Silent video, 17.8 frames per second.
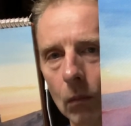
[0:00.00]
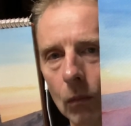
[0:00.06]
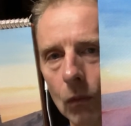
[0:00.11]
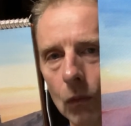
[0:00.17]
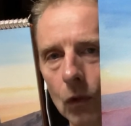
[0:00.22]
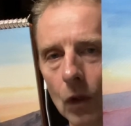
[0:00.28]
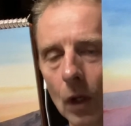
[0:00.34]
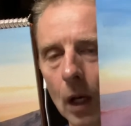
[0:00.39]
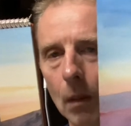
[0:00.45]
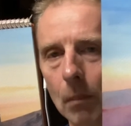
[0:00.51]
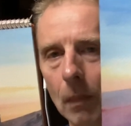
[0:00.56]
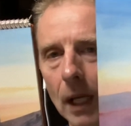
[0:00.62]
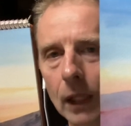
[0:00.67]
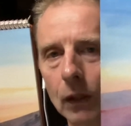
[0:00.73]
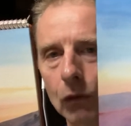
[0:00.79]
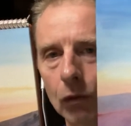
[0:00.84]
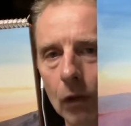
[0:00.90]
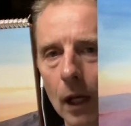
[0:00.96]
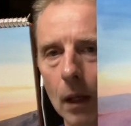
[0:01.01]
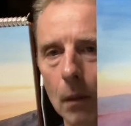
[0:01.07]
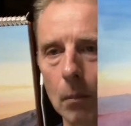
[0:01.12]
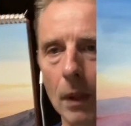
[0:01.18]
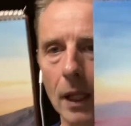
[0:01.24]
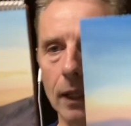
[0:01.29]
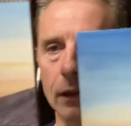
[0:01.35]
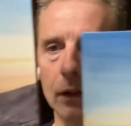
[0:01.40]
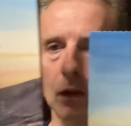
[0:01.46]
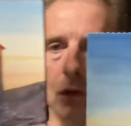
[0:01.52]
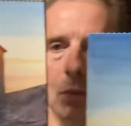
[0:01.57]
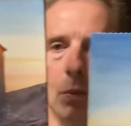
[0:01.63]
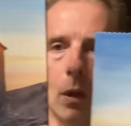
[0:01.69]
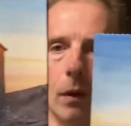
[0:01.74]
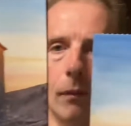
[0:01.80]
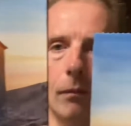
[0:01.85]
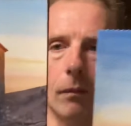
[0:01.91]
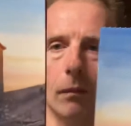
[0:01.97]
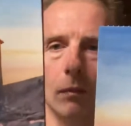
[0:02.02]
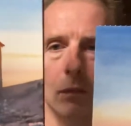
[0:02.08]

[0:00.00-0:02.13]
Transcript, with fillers: So I might try and make this one